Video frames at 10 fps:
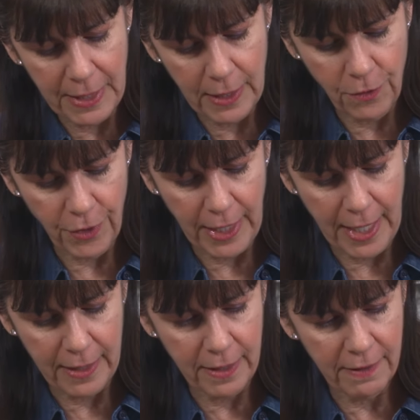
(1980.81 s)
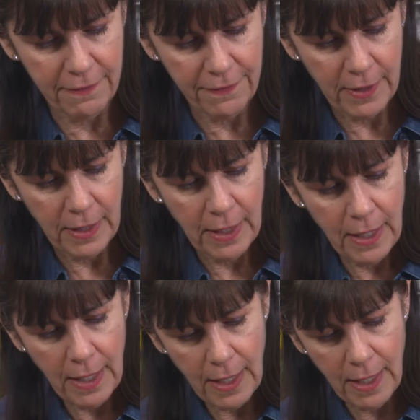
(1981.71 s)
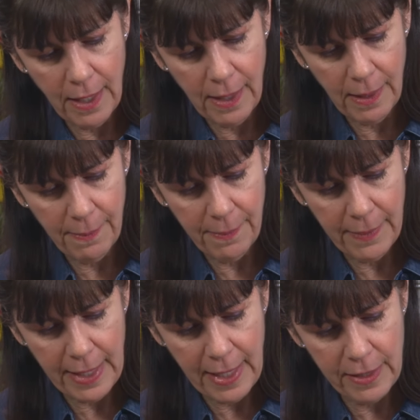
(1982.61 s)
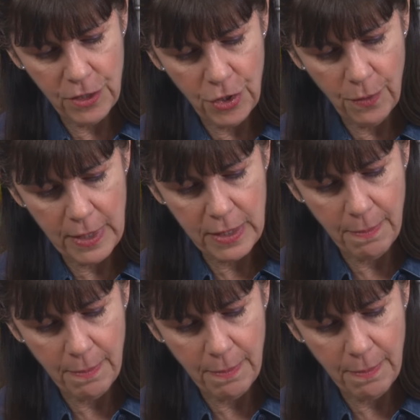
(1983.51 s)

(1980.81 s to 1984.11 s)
be creative and do as